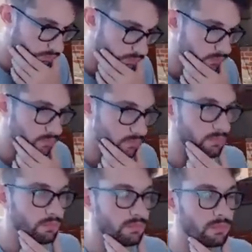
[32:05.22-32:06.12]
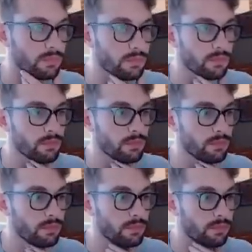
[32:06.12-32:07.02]

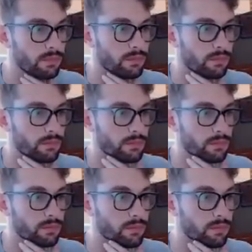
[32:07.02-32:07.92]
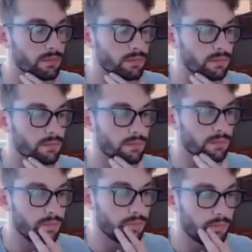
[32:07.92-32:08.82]

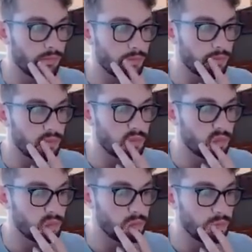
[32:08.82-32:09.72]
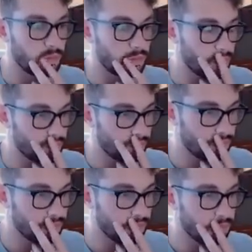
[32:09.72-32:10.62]

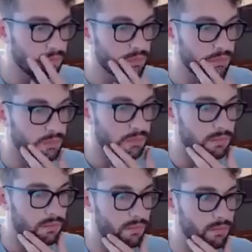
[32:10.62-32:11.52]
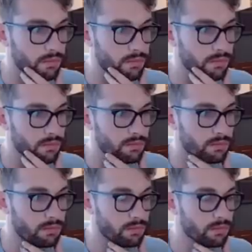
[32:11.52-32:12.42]

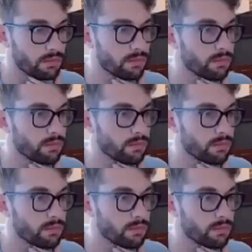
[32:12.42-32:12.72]
This person isn't speaking.